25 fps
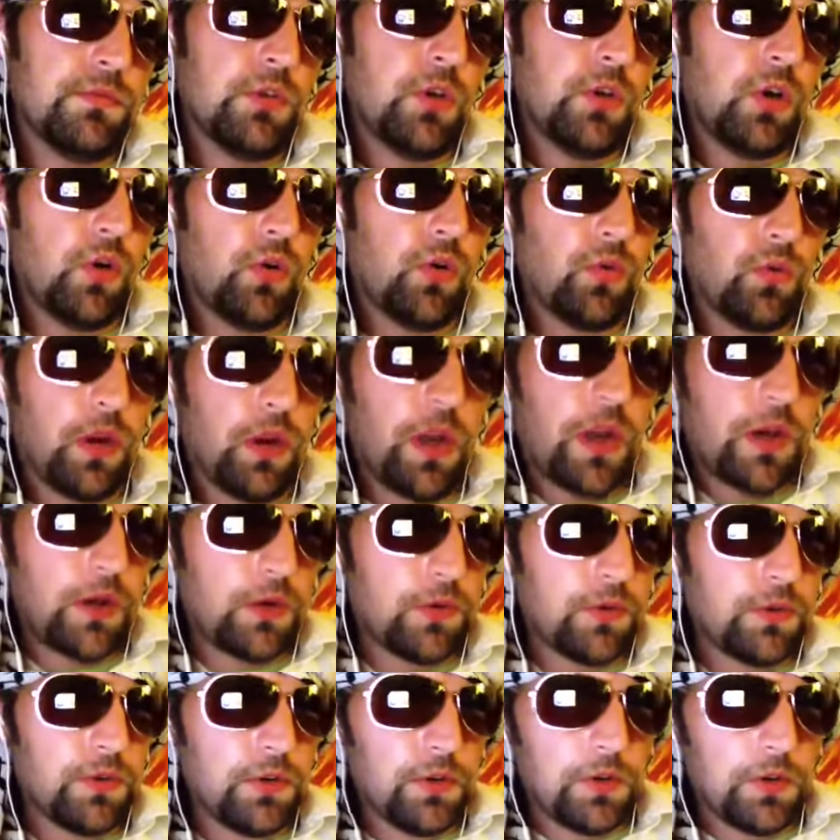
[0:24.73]

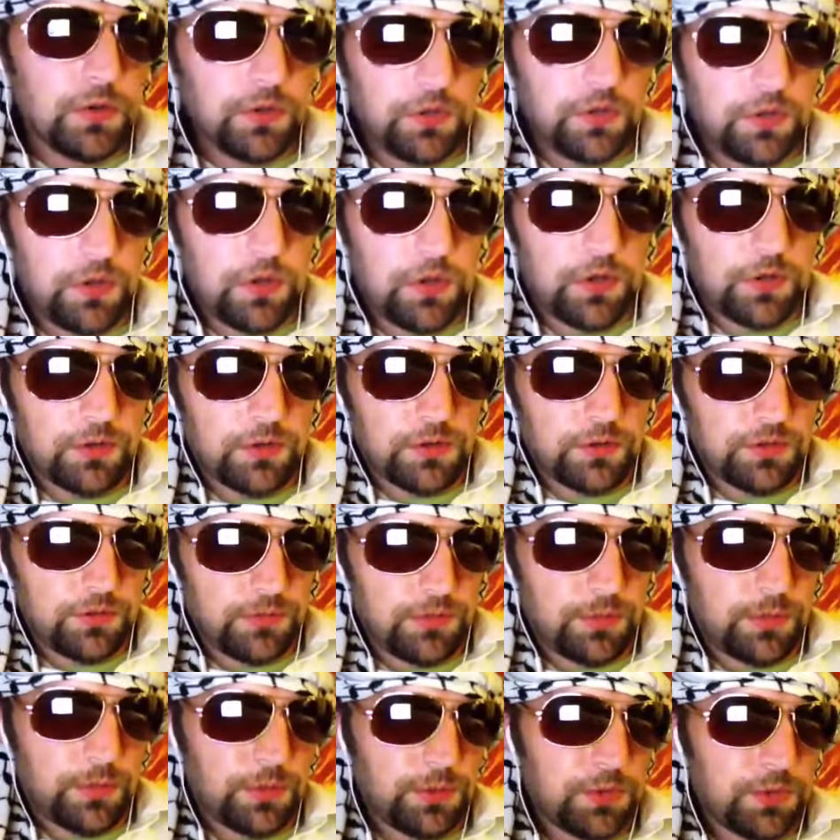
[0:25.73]
around New Year's. I
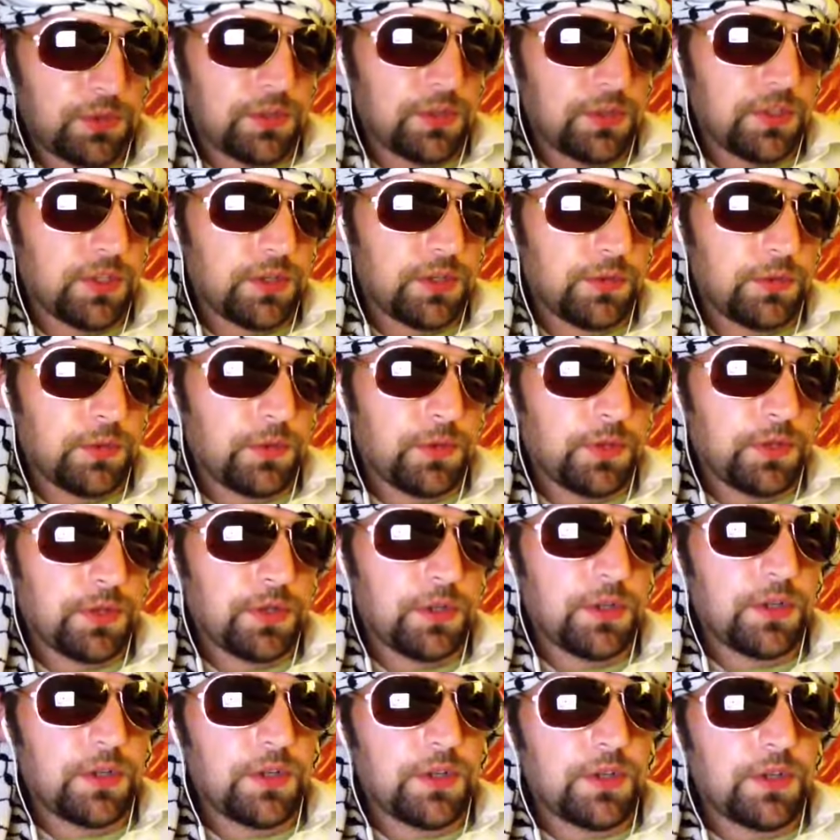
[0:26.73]
remember it was dead of winter
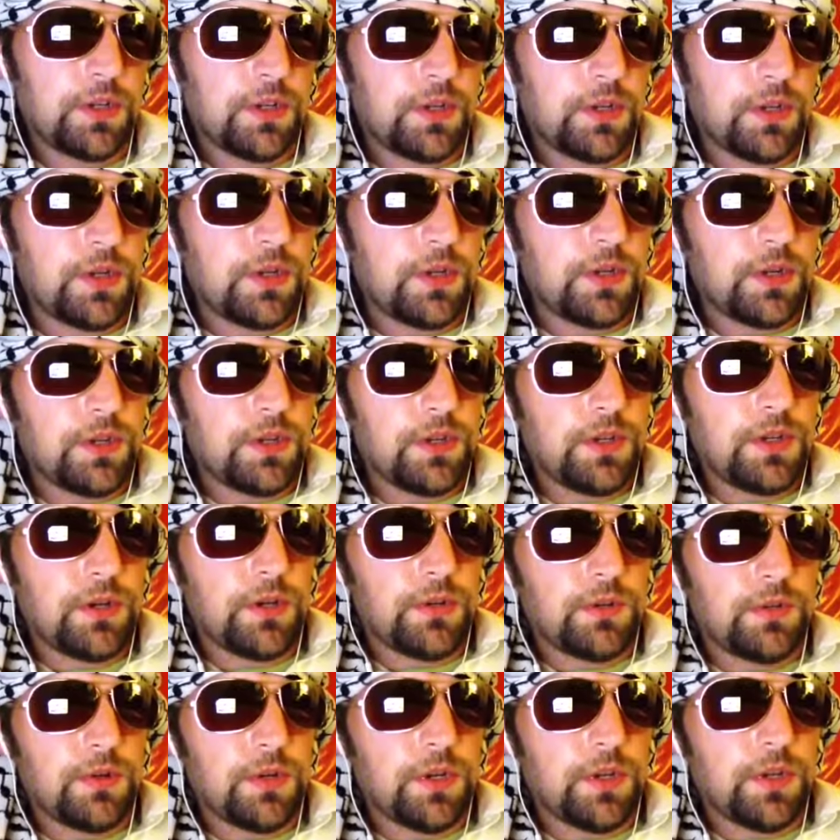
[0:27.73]

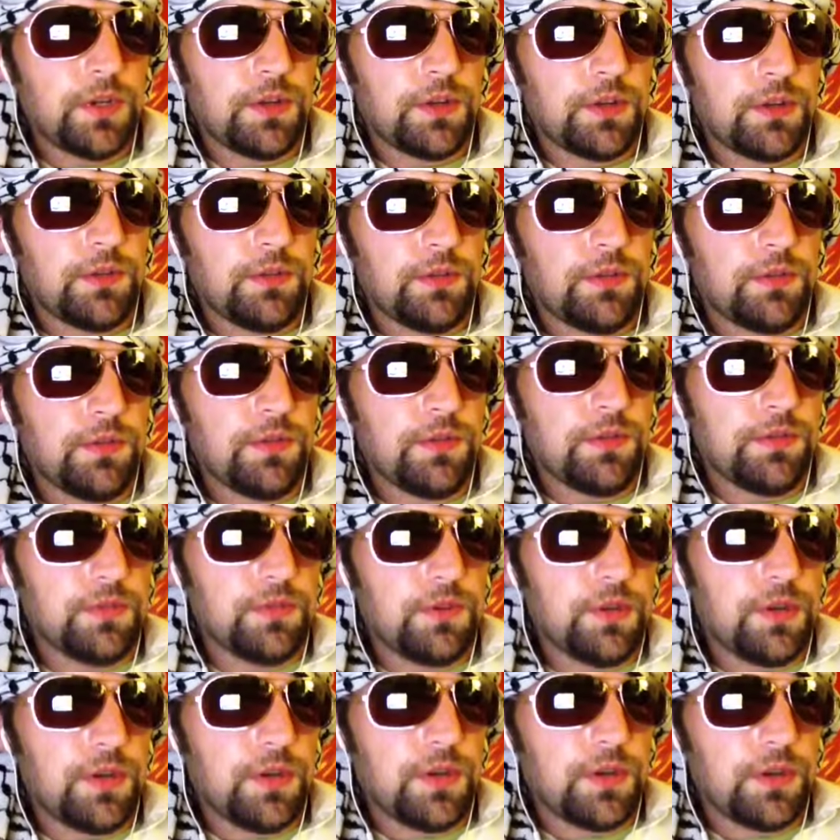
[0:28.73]
when
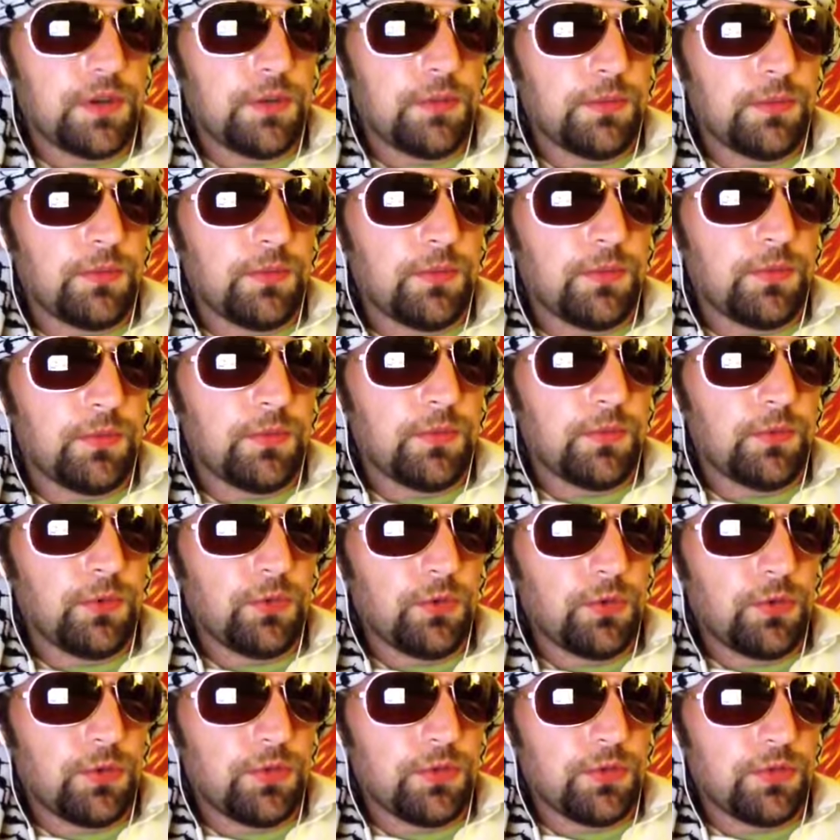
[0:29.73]
um,
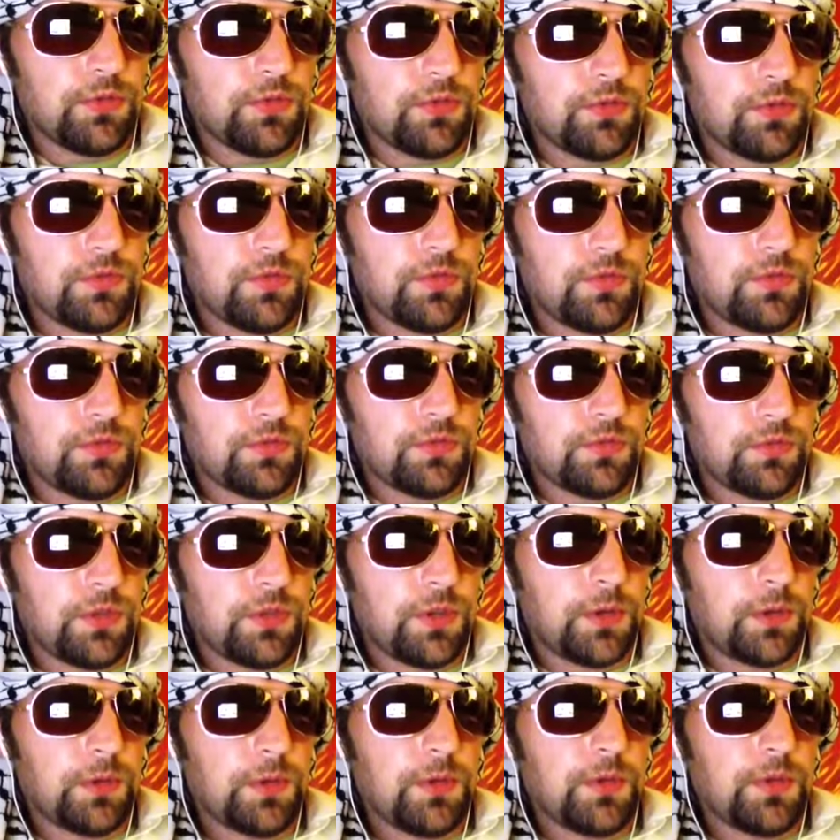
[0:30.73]
Ruth
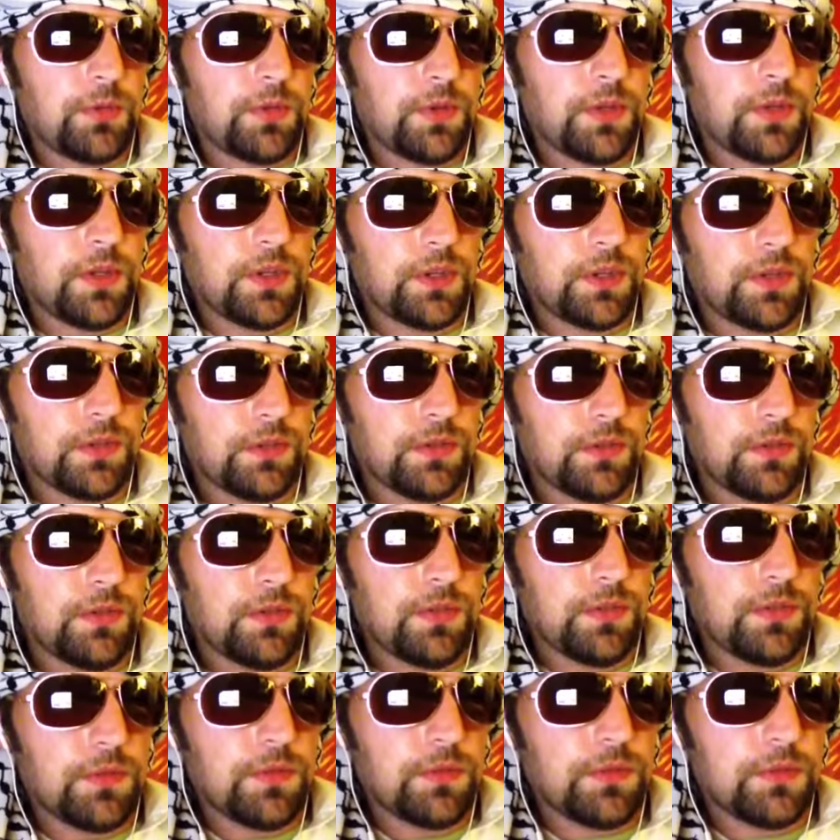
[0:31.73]
came to me and
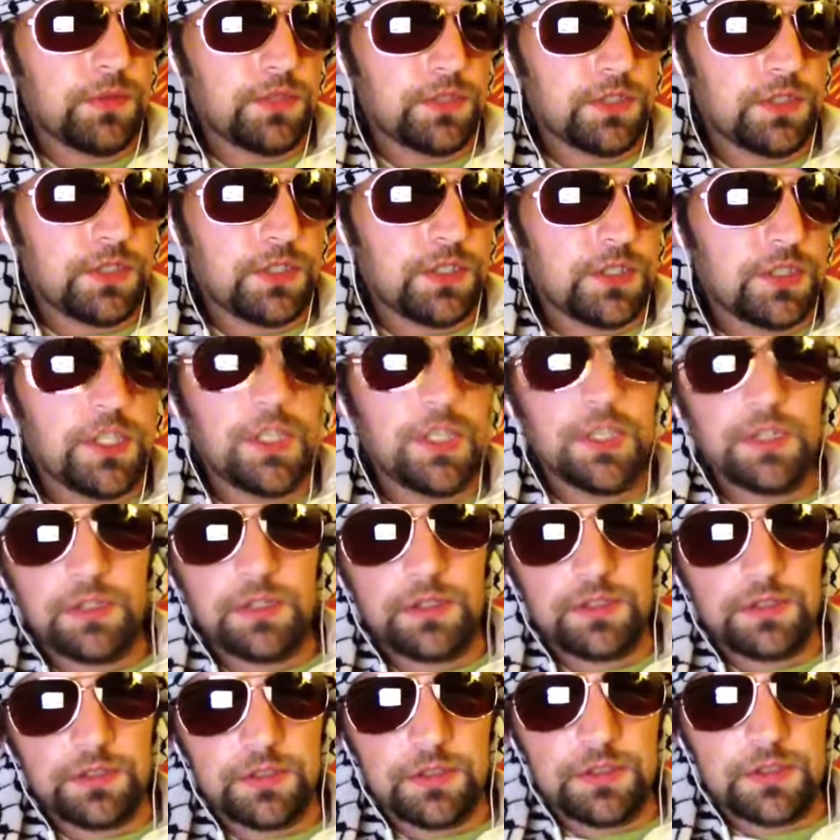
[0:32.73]
was in
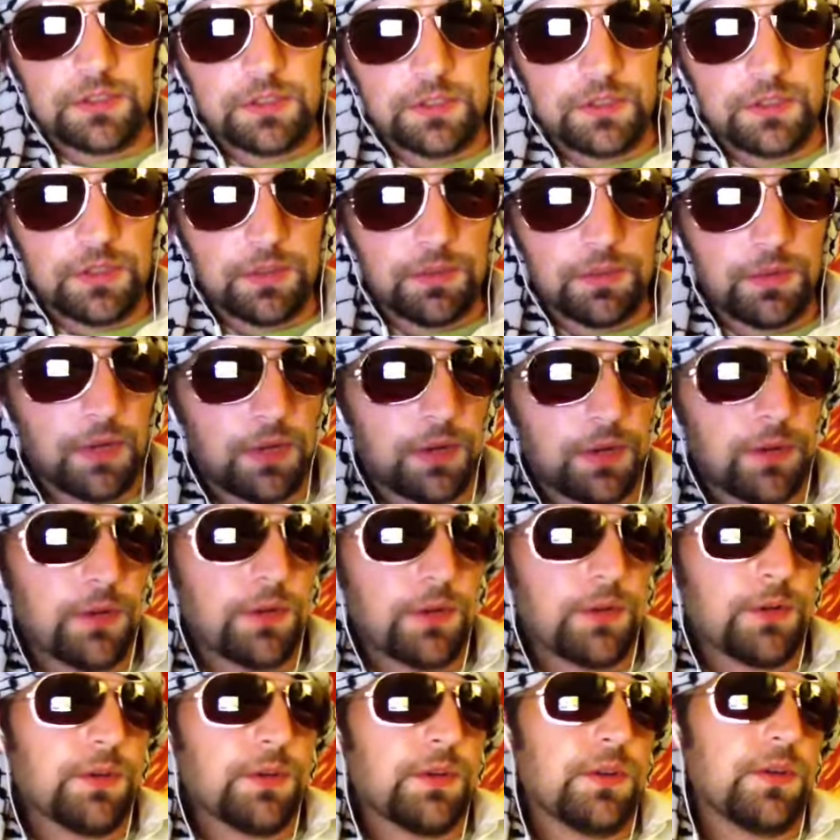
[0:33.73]
tears about
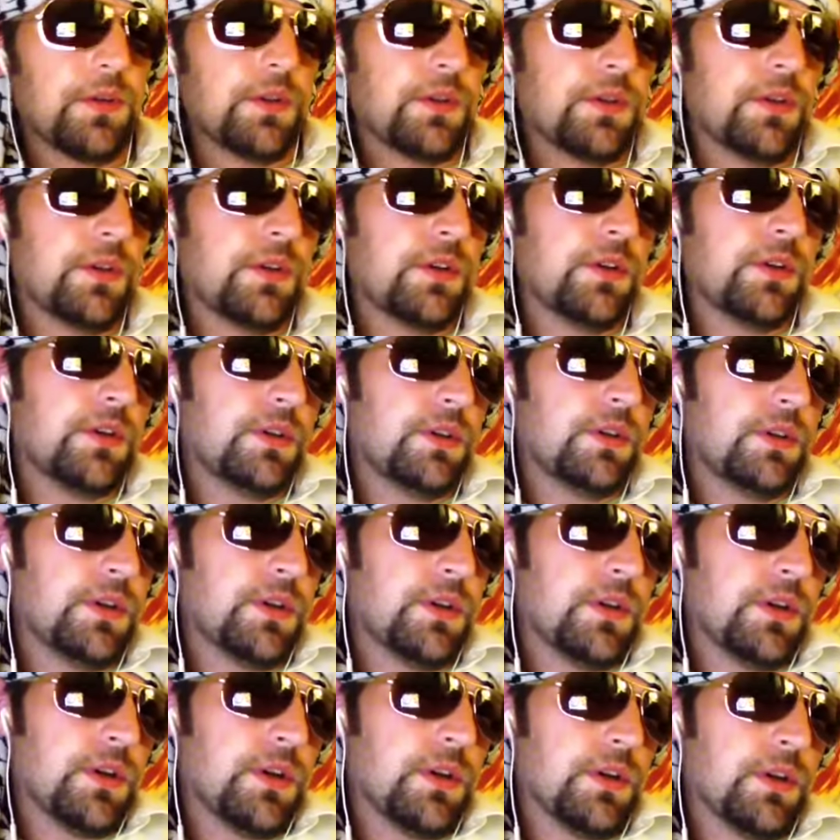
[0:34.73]
you
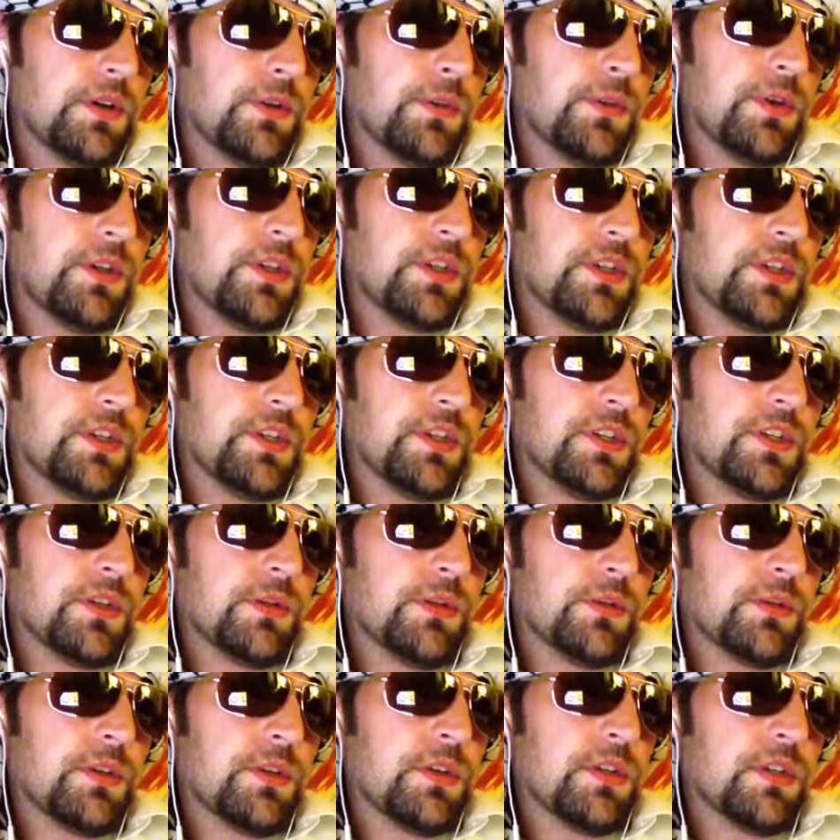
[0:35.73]
uh, because she'd
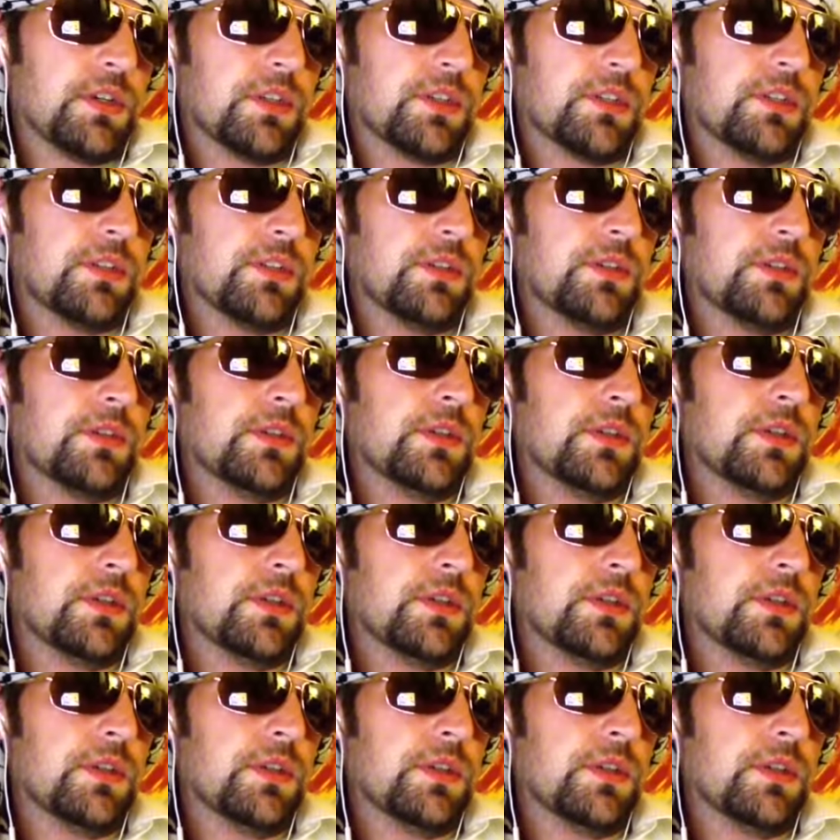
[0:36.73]
come across you